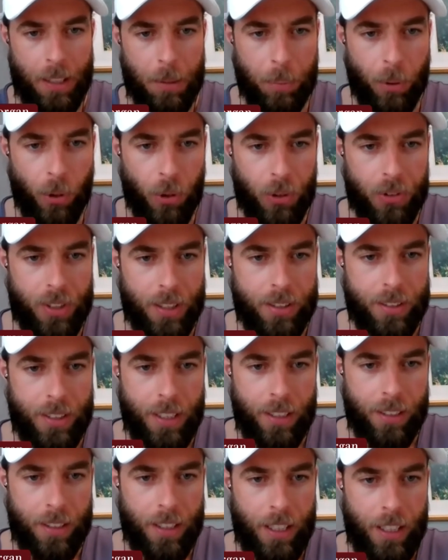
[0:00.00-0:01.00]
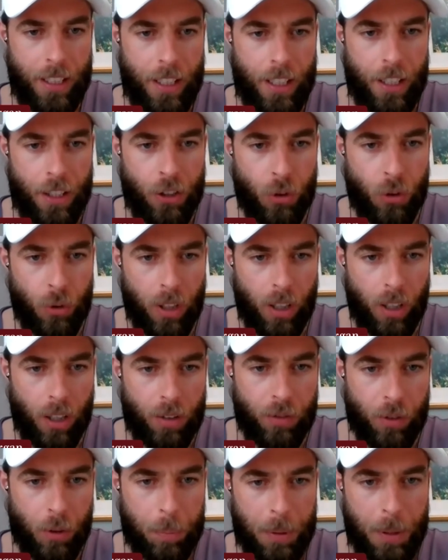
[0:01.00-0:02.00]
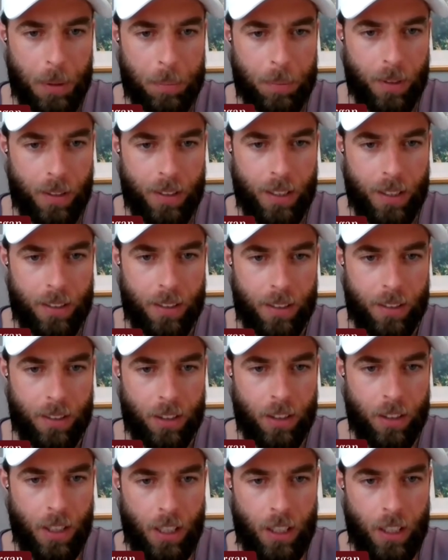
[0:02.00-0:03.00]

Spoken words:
the process there in New York for people that the